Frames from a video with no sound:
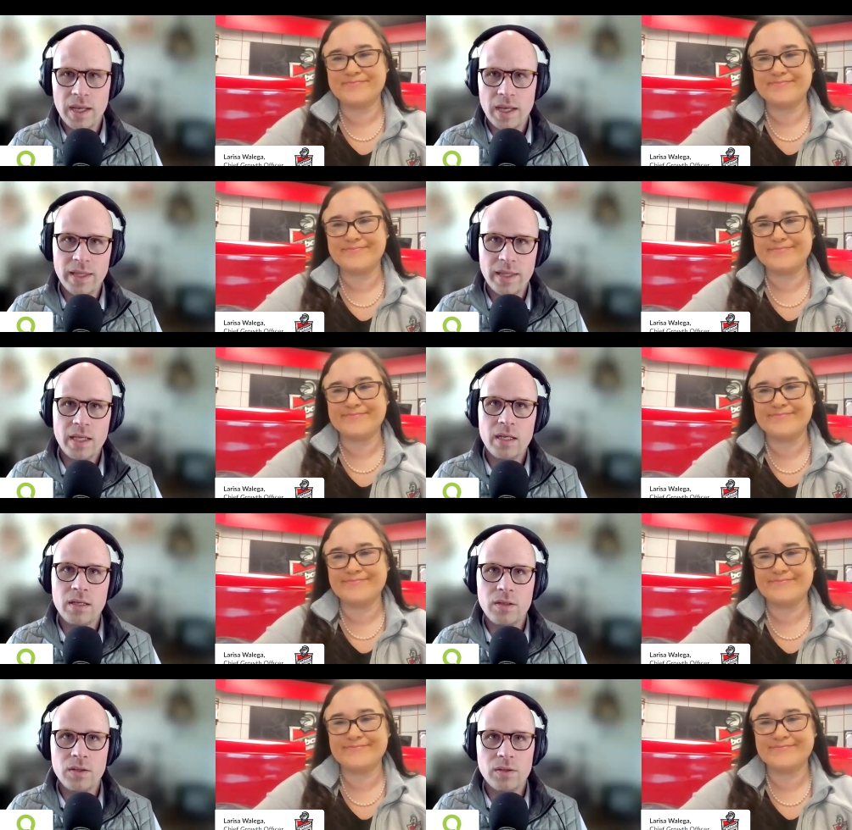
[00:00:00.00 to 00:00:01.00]
Speaker 1: And then
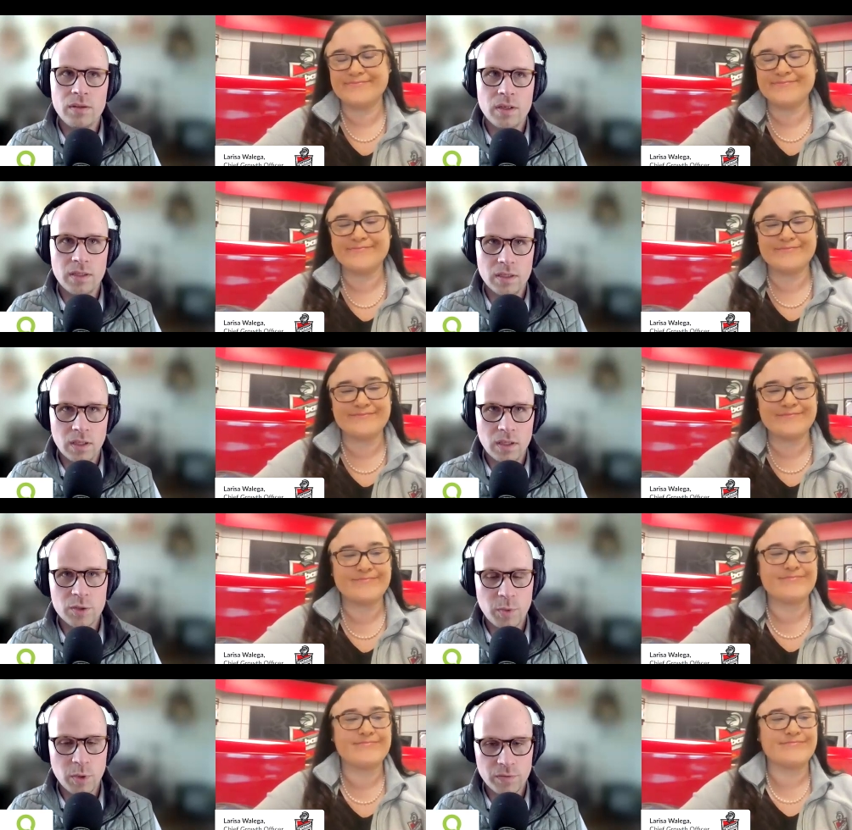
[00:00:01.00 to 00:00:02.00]
a, a
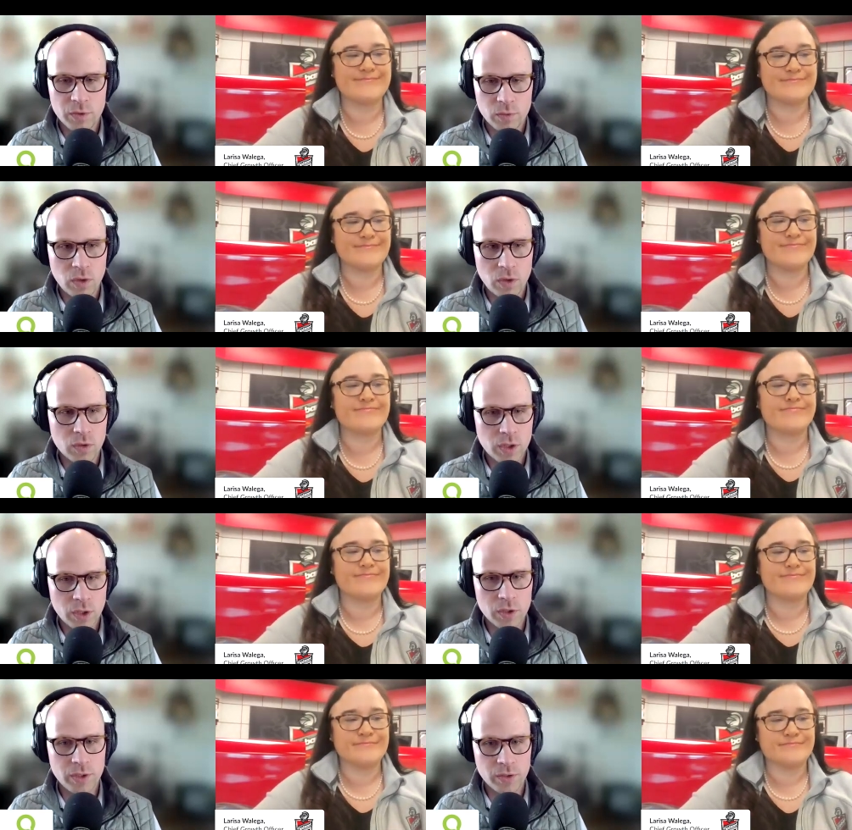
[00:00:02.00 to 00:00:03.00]
large part of your role
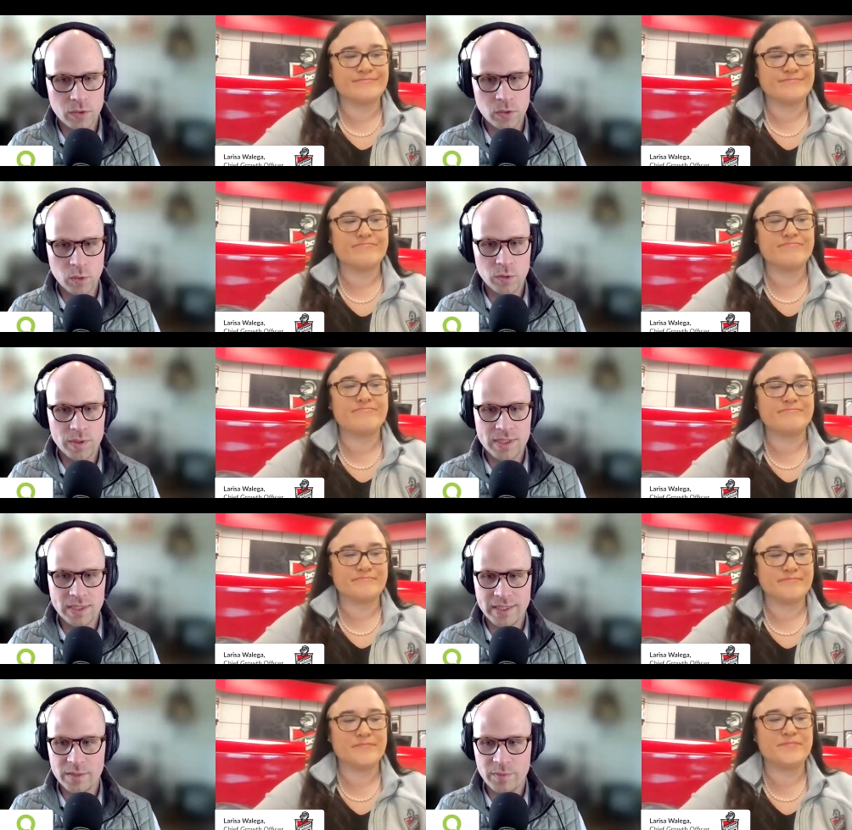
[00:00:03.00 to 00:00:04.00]
currently, or, or more
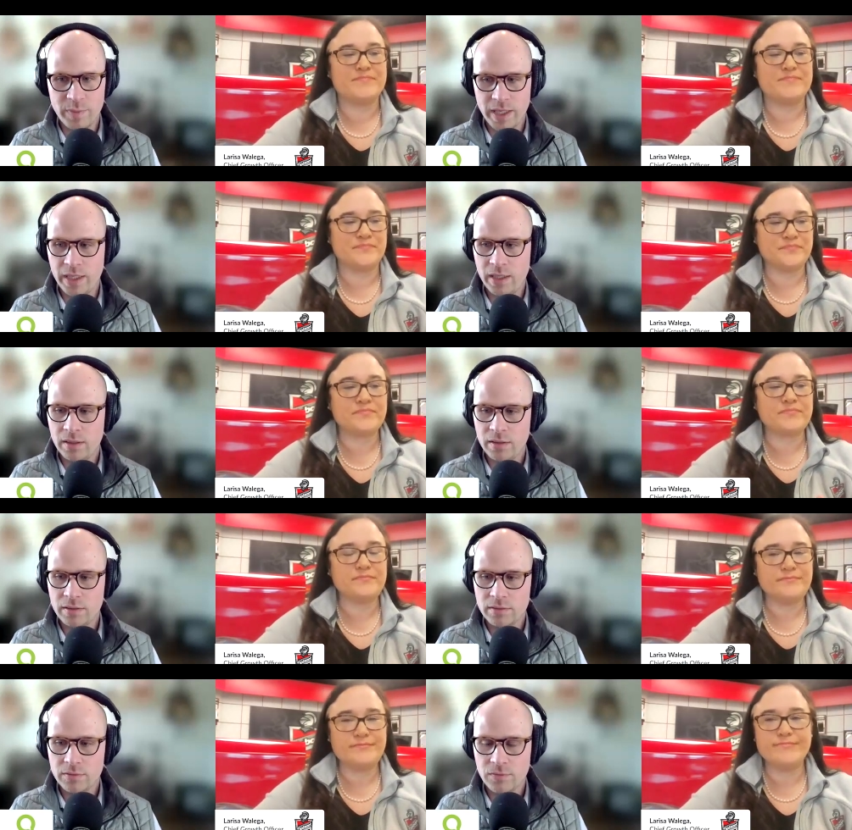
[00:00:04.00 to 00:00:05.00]
recently, has been
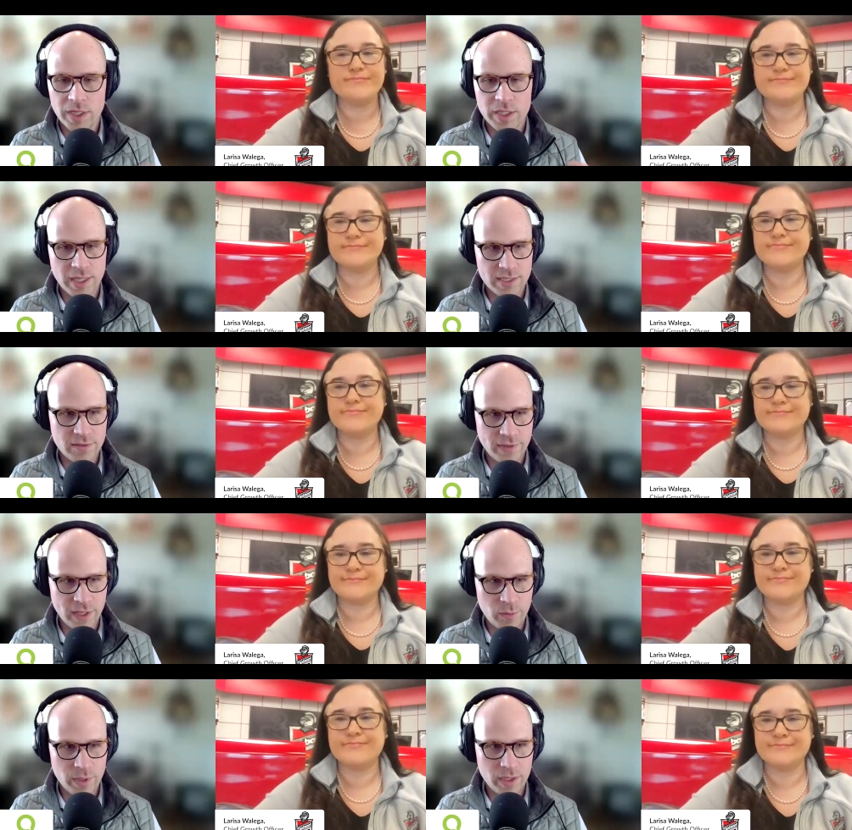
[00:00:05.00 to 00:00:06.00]
franchise
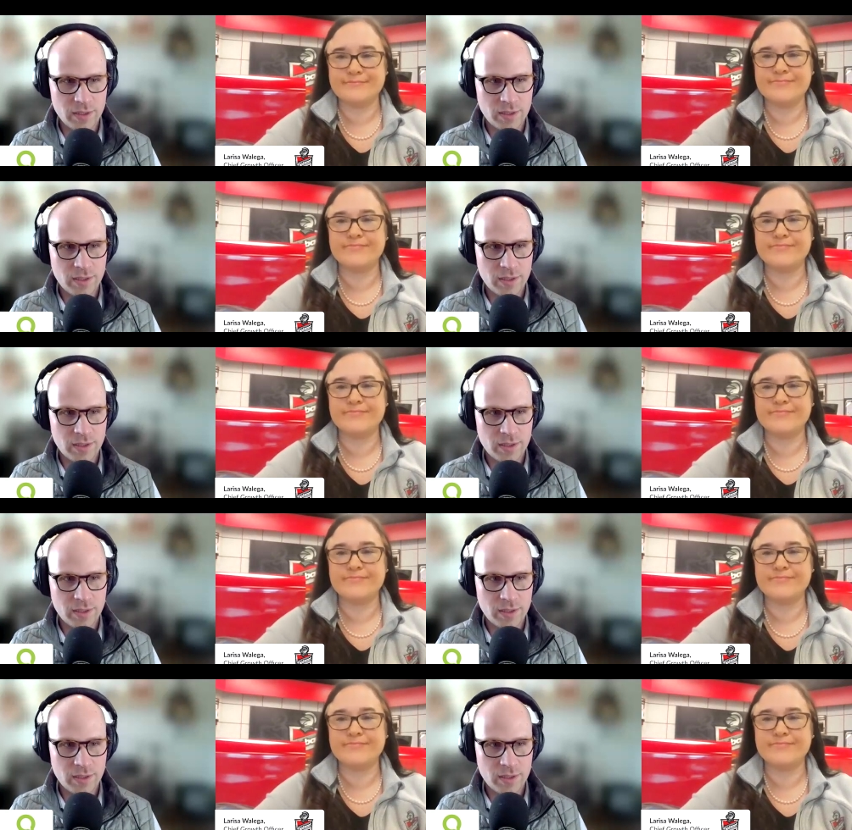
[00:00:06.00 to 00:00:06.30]
development.